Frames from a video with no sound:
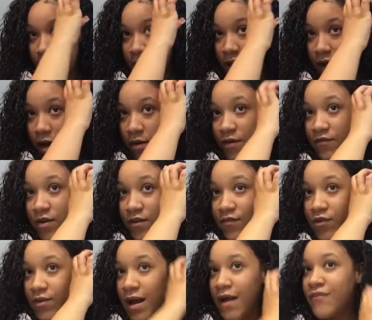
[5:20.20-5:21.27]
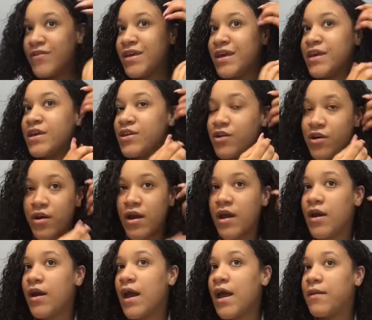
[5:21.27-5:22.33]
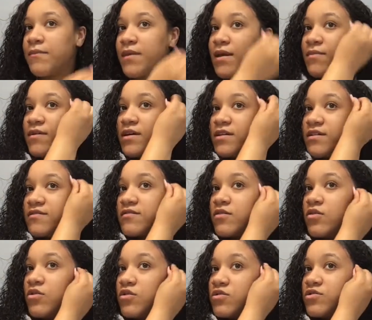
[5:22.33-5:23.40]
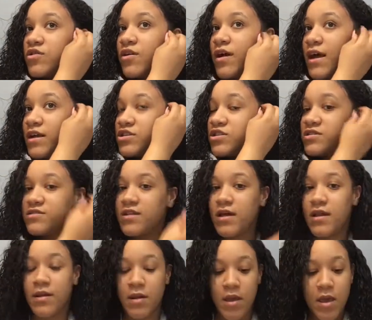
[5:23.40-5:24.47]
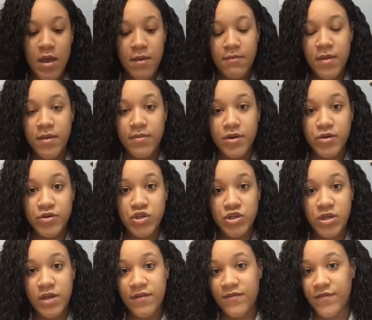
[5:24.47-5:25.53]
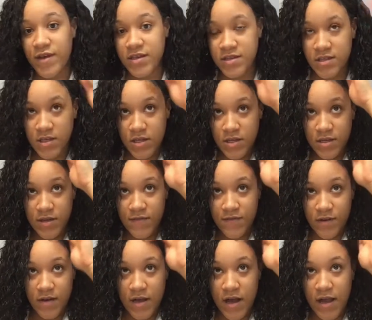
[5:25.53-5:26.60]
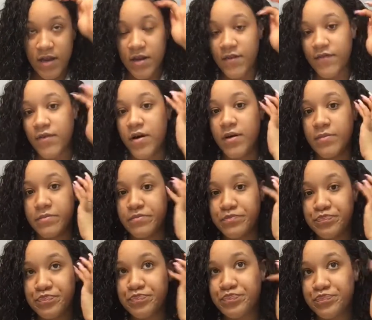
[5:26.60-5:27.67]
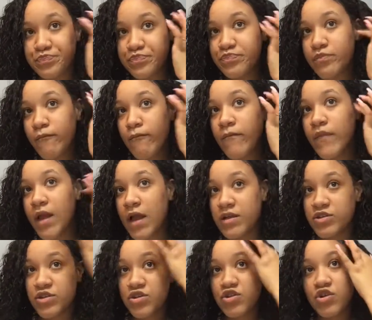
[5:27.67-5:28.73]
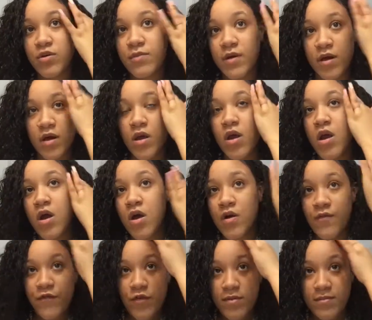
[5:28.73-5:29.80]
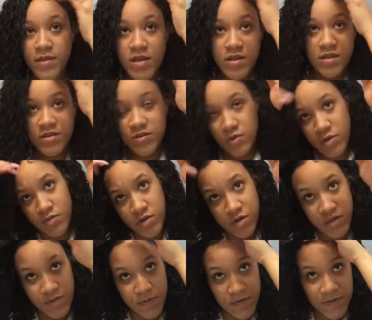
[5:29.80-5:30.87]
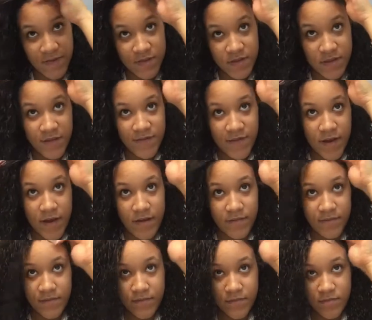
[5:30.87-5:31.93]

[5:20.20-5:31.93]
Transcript: However, if you have kinkier hair and maybe it doesn't hold your edges, then maybe you should invest in a different kind of edge control. But for me, this one works perfectly fine.